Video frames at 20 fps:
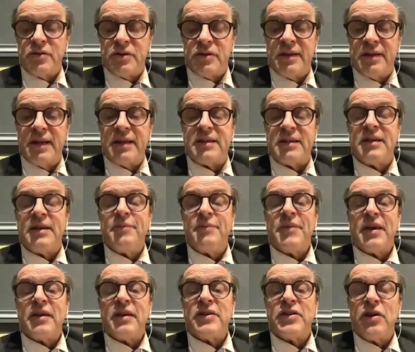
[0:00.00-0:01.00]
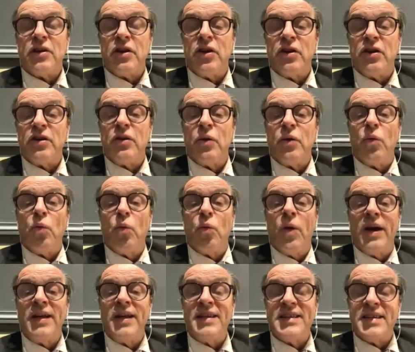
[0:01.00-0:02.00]
that. Second,
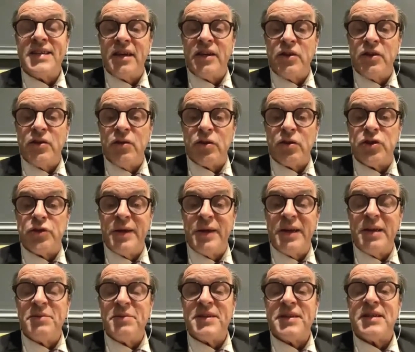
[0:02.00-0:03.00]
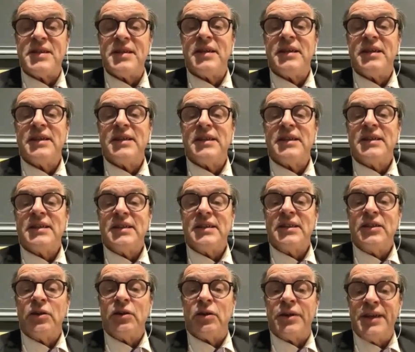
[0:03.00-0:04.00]
what is your dreams,
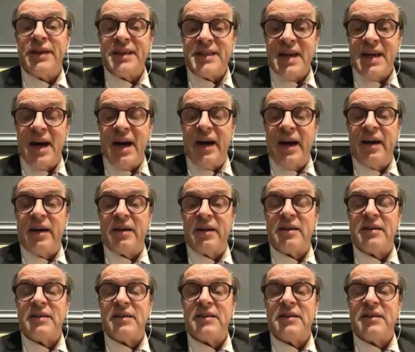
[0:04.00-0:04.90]
your desire,